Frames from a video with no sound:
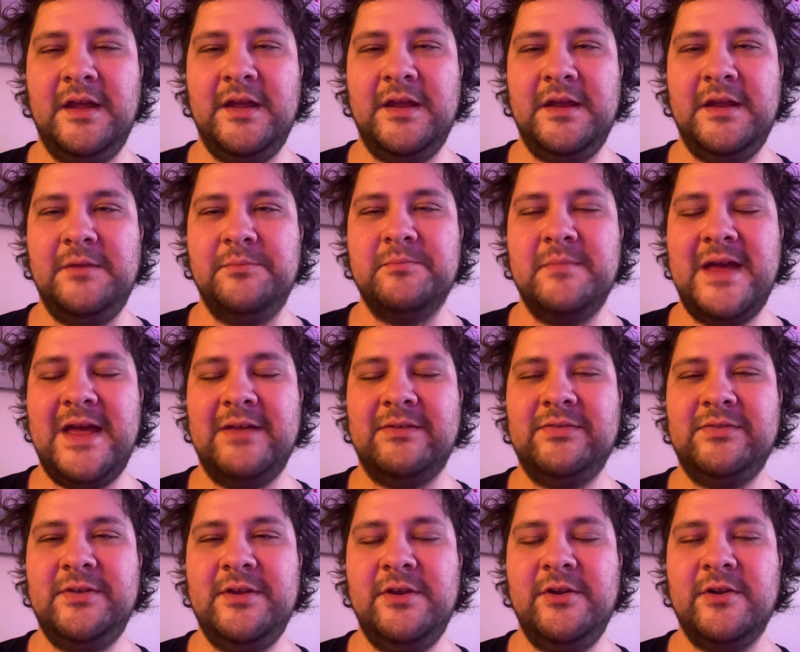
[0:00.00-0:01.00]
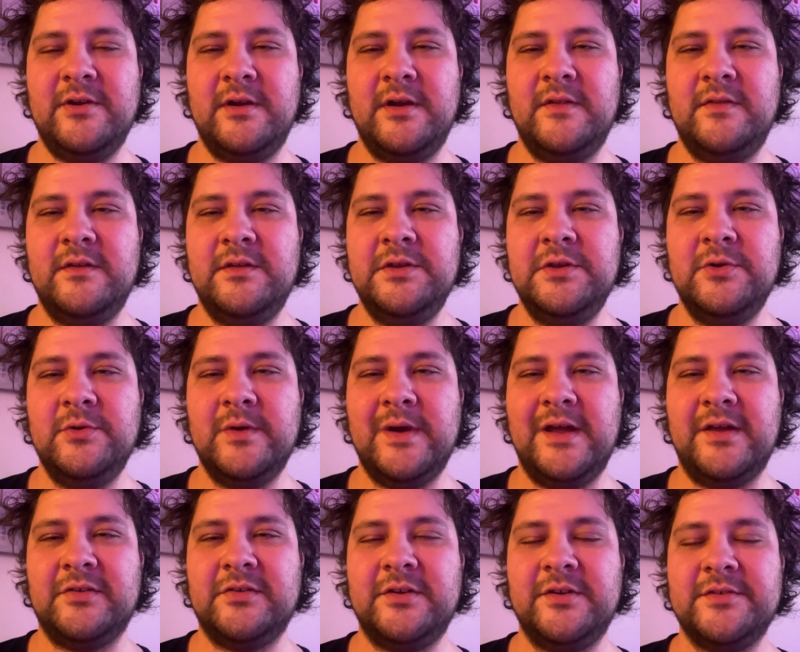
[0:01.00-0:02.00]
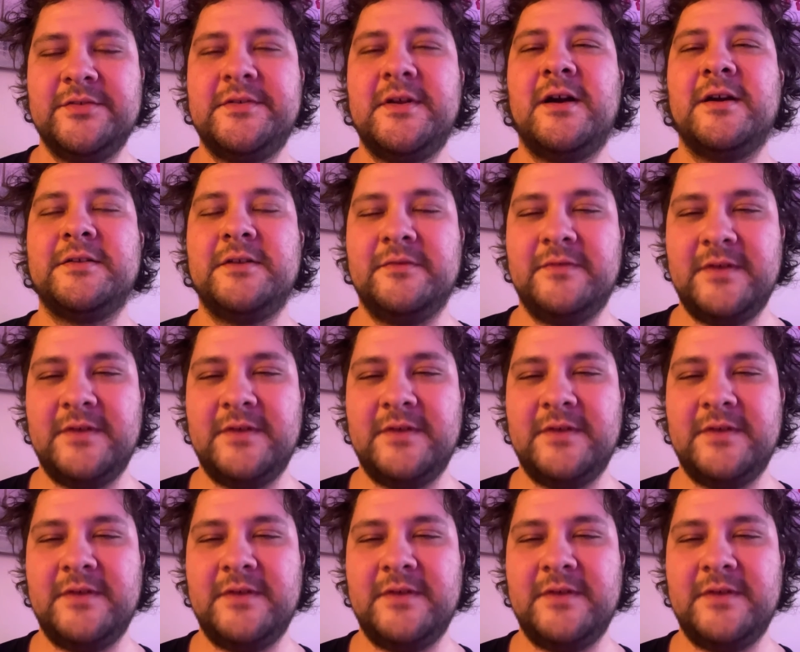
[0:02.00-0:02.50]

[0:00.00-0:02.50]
a mess here in the U.S. Here's Dr.